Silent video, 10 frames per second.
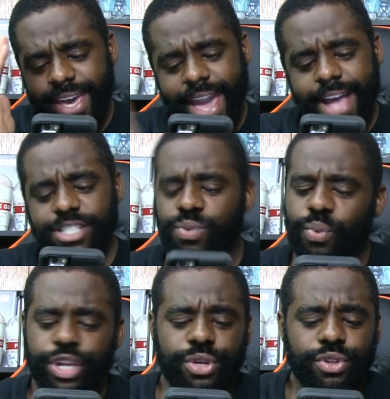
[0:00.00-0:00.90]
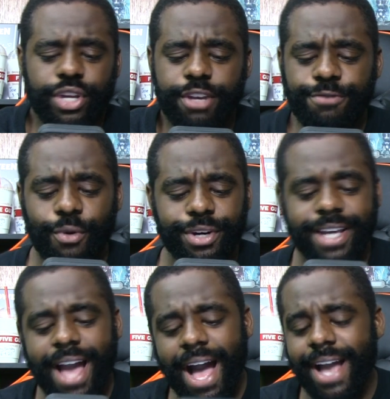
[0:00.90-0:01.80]
He asks, what are you looking for in
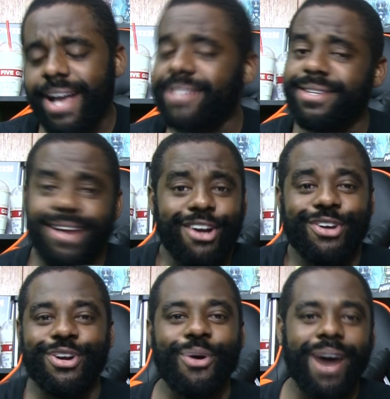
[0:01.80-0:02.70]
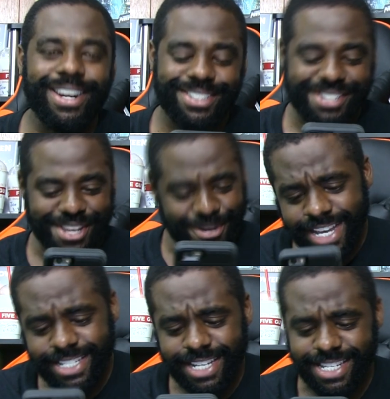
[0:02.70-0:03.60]
a guy? I said, I don't know, honestly.
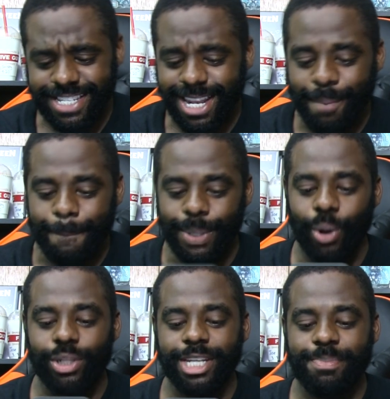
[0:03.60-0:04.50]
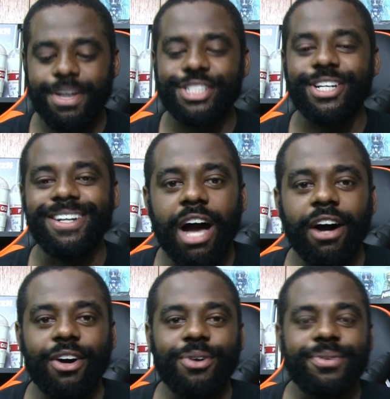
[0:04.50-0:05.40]
He says, is that a bowl in the picture?
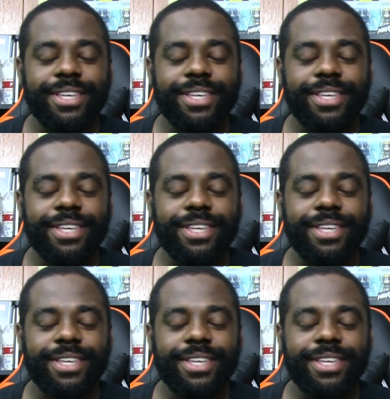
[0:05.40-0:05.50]
Oh,